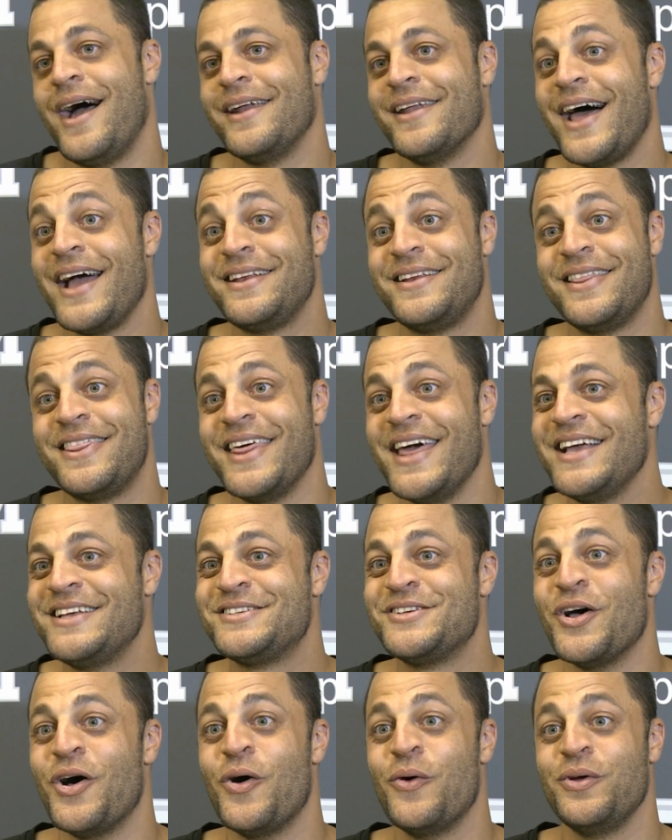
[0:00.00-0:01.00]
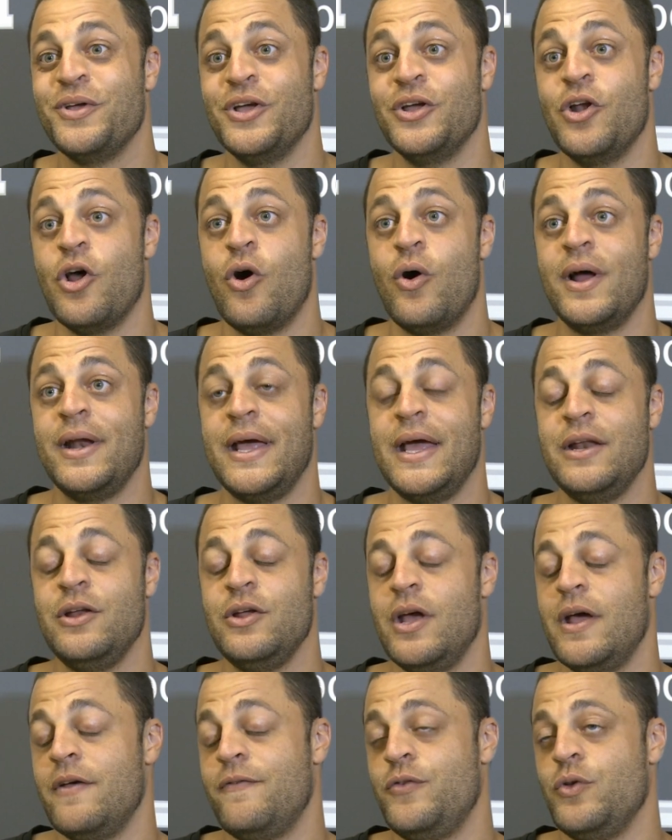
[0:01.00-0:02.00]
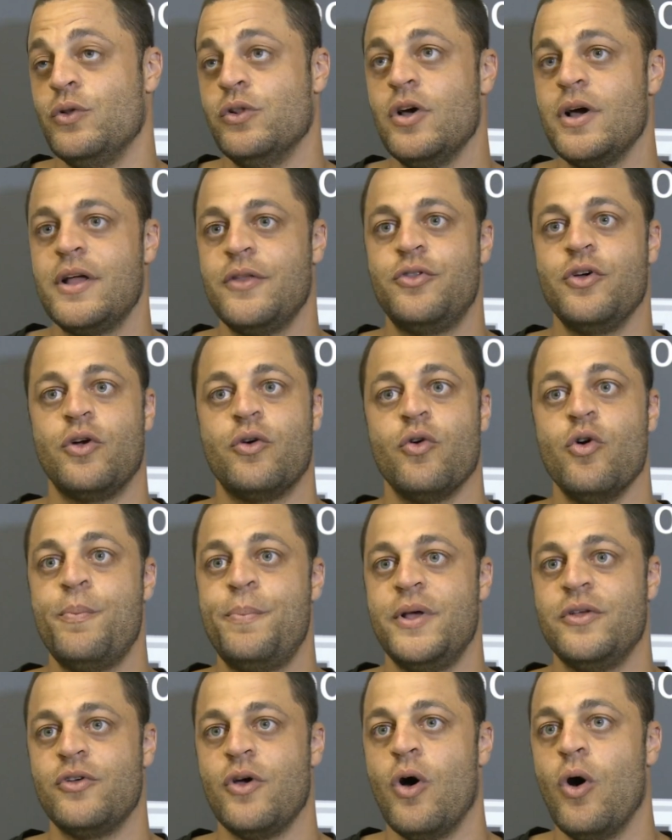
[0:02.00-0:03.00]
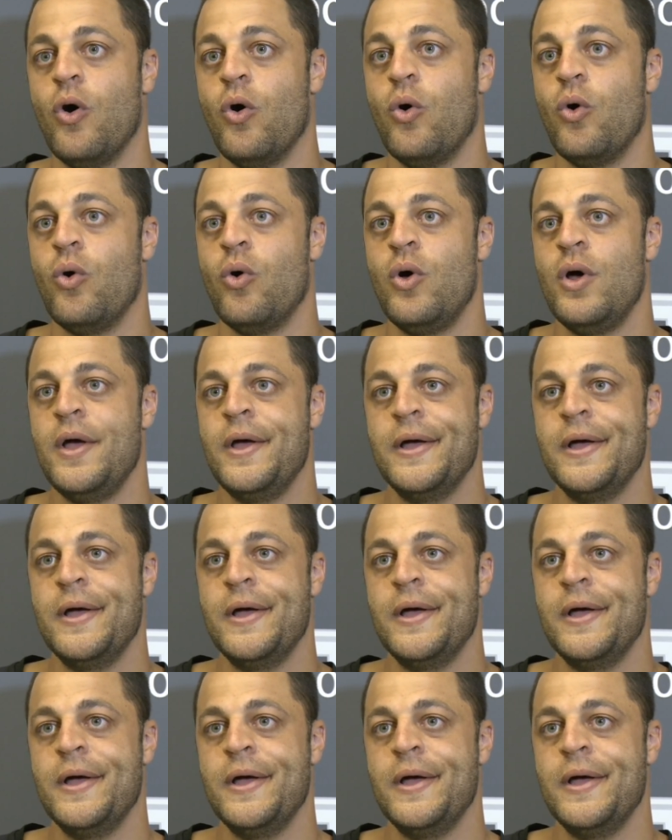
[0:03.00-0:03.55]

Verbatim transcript: I'd like to think so, you know, and, and if you look at the group as a whole,